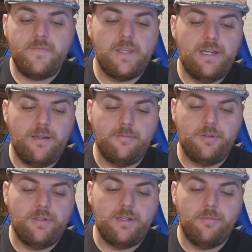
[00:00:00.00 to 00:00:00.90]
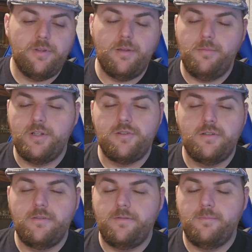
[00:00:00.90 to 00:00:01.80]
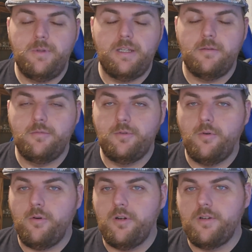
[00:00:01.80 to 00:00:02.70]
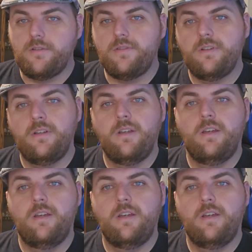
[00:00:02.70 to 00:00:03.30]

You end up with a bunch of pink and blue horrors,